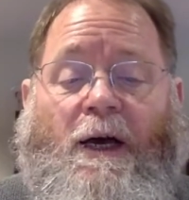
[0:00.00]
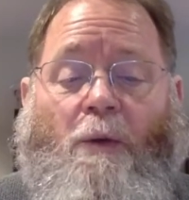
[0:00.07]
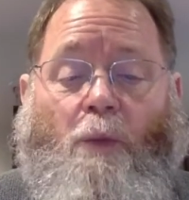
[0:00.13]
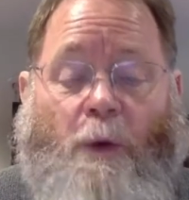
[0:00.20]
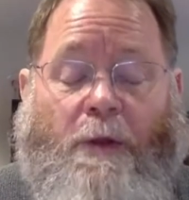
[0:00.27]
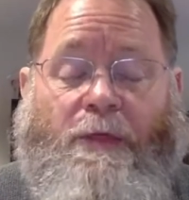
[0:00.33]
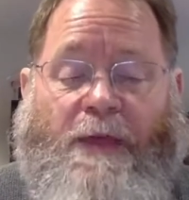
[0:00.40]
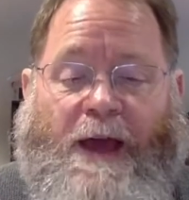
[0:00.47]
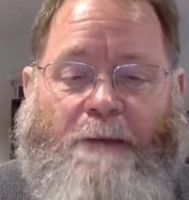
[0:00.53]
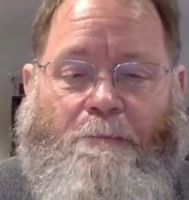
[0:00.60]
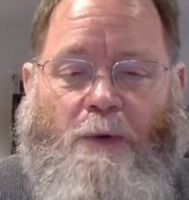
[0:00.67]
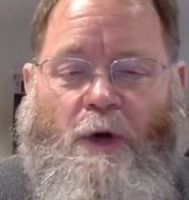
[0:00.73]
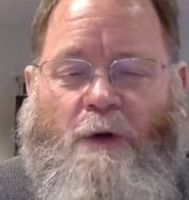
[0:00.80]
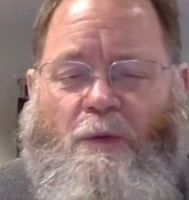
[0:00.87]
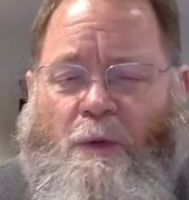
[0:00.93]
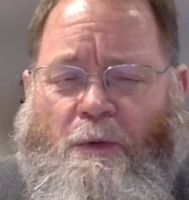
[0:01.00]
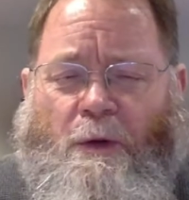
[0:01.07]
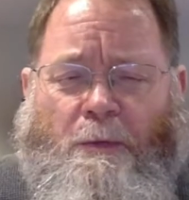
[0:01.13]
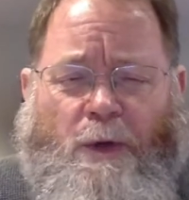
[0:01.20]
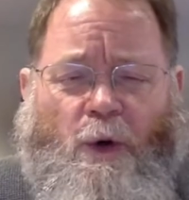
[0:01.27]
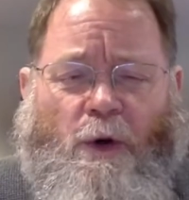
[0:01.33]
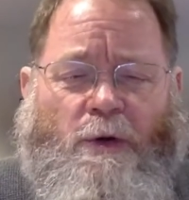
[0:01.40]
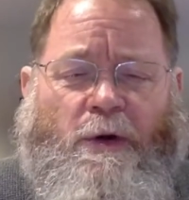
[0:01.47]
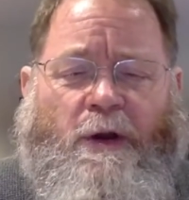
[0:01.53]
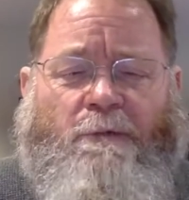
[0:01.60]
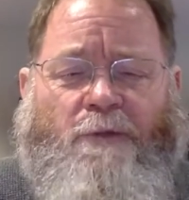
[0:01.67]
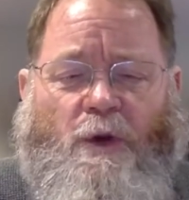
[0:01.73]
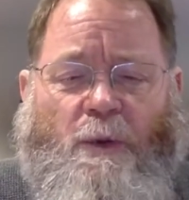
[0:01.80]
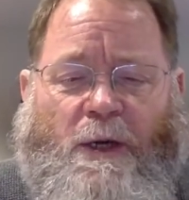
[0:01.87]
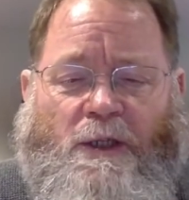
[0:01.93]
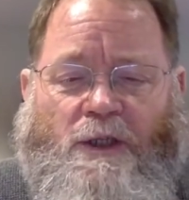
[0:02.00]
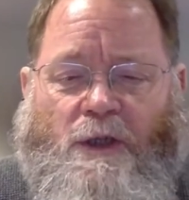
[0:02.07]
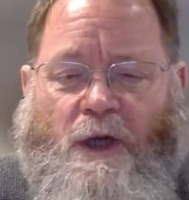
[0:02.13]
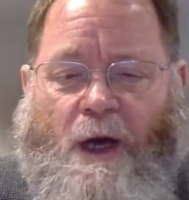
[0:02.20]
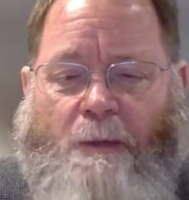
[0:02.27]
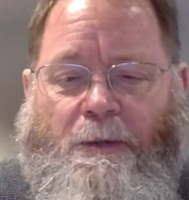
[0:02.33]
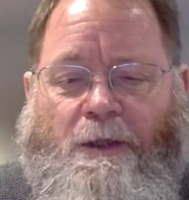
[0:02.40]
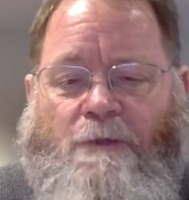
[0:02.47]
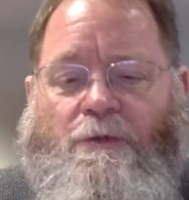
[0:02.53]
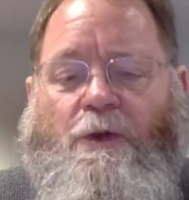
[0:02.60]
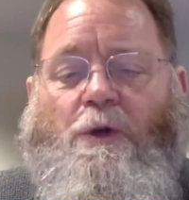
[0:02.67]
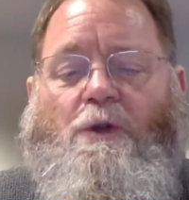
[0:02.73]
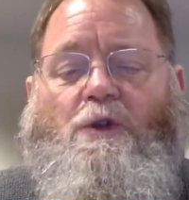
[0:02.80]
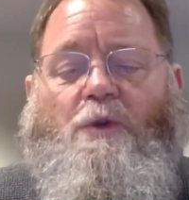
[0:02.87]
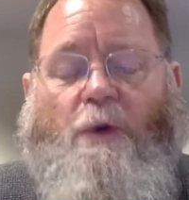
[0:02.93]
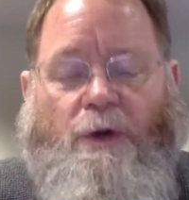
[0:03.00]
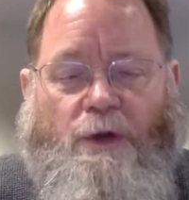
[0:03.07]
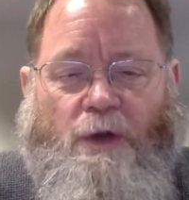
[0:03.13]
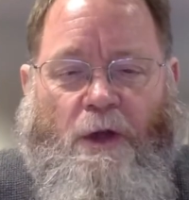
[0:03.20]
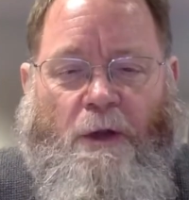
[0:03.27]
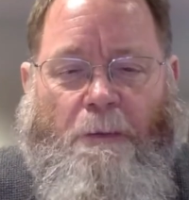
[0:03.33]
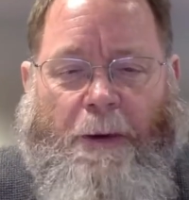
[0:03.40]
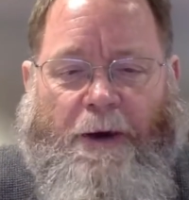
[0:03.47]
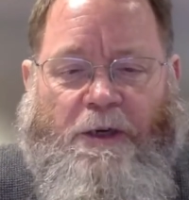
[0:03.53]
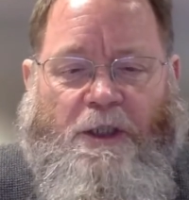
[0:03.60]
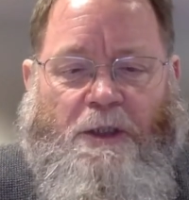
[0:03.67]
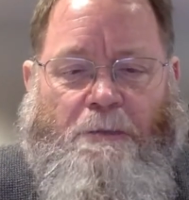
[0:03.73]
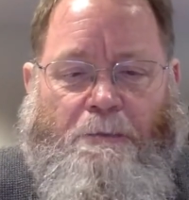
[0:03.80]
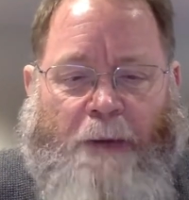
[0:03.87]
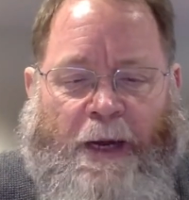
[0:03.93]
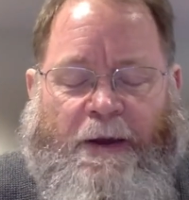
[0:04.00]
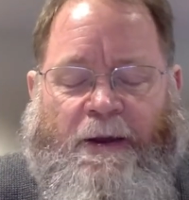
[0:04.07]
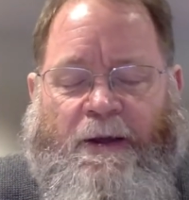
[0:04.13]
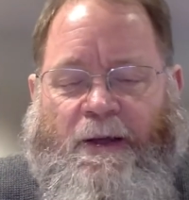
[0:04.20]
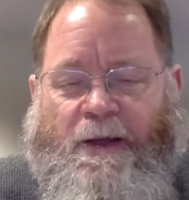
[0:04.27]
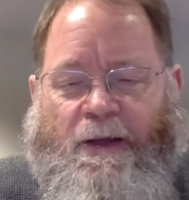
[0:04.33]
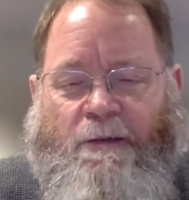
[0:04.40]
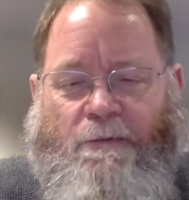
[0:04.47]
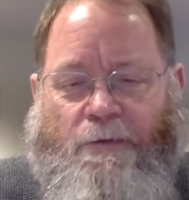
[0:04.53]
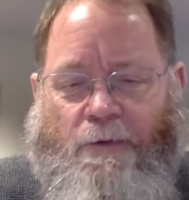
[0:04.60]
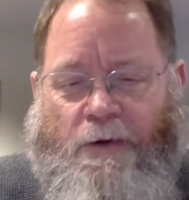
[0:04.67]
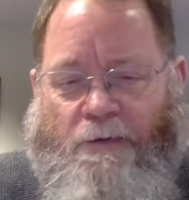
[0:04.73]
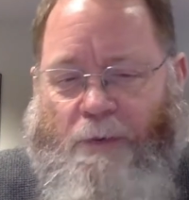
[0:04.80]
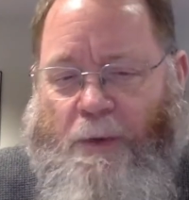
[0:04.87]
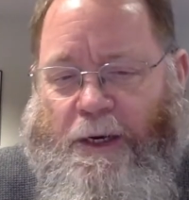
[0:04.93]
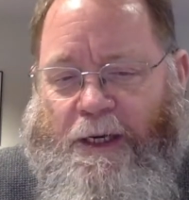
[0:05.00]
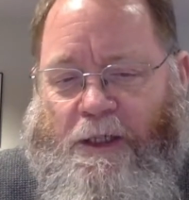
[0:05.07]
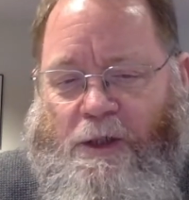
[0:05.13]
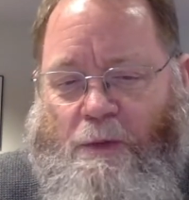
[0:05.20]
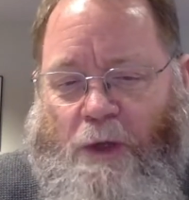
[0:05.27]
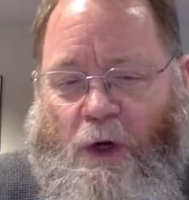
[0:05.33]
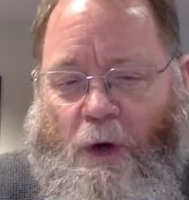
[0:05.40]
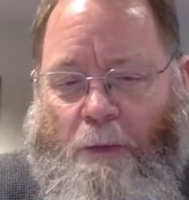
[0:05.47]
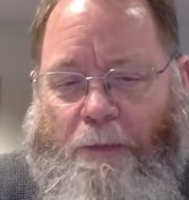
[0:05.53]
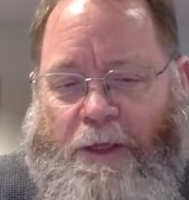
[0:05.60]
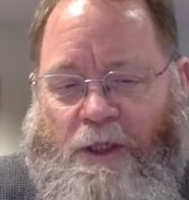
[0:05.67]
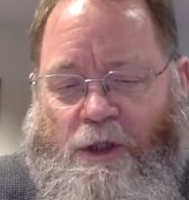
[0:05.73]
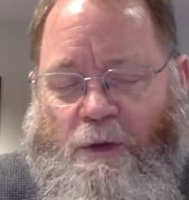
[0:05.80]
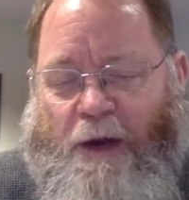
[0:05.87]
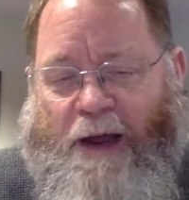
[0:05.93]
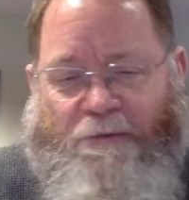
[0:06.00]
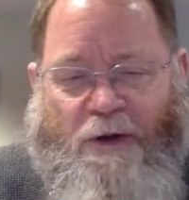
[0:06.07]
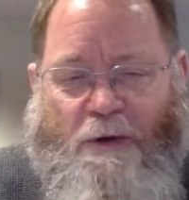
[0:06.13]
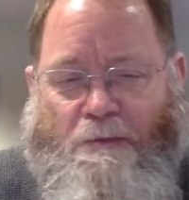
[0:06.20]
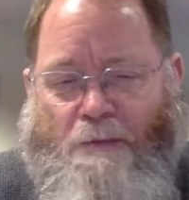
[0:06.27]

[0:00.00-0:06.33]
with that book. We will be ordering a few extra copies for those who are new to the parish. But for everyone else, we hope that you have your